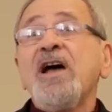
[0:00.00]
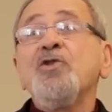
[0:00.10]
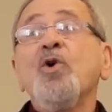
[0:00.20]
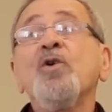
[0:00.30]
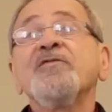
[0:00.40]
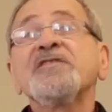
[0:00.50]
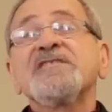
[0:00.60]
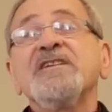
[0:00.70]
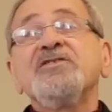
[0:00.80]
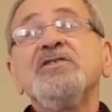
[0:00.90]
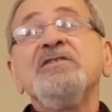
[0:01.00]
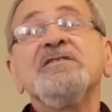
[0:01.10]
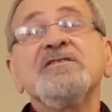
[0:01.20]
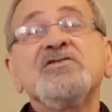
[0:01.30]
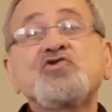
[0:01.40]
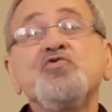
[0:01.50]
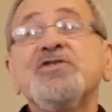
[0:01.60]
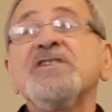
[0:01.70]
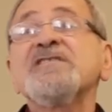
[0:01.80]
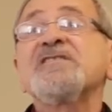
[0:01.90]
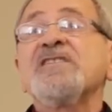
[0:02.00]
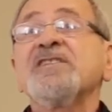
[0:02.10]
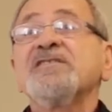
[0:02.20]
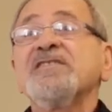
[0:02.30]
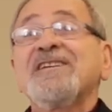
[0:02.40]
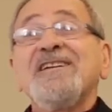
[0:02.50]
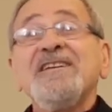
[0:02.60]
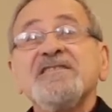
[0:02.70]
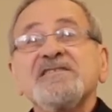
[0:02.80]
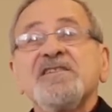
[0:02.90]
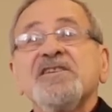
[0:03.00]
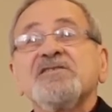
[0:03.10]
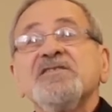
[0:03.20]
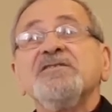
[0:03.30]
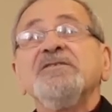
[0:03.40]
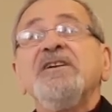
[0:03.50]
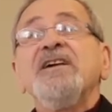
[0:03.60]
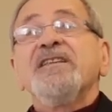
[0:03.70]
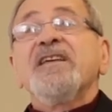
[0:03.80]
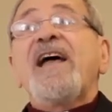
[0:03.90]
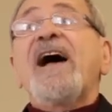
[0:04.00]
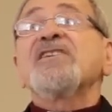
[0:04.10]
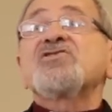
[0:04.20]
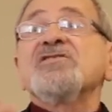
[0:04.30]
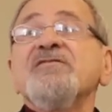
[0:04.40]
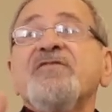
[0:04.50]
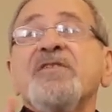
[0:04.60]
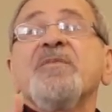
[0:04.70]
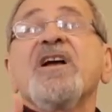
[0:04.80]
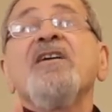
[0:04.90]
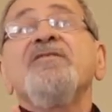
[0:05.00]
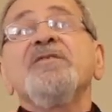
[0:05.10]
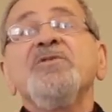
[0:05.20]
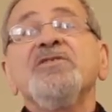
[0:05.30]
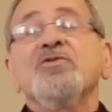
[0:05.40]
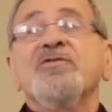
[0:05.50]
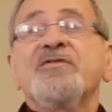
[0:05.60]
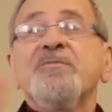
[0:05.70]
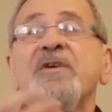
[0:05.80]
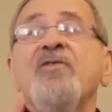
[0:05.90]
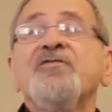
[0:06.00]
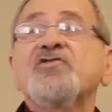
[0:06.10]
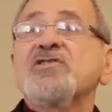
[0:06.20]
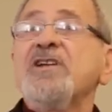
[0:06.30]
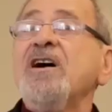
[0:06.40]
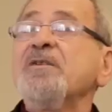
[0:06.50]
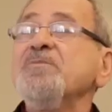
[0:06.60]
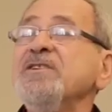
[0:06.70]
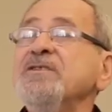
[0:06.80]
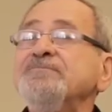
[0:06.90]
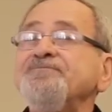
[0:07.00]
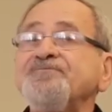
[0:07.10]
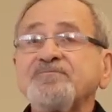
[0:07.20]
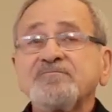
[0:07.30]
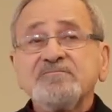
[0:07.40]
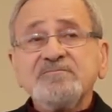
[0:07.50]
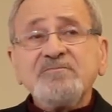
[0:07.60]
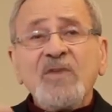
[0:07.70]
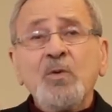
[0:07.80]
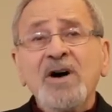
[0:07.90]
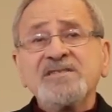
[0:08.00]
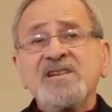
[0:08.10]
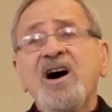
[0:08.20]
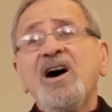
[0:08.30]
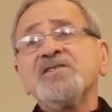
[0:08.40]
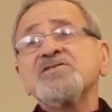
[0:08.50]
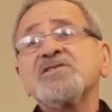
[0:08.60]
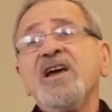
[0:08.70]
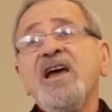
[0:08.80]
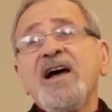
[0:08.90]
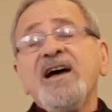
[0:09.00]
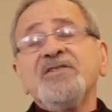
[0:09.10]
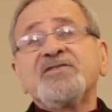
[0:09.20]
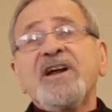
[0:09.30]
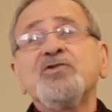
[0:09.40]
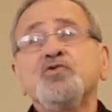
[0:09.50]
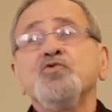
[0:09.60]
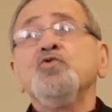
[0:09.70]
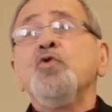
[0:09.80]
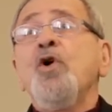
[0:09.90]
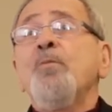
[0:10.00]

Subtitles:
and all of a sudden, shooting started, killing started. The reaction from the government or from the official army was harsh and tried to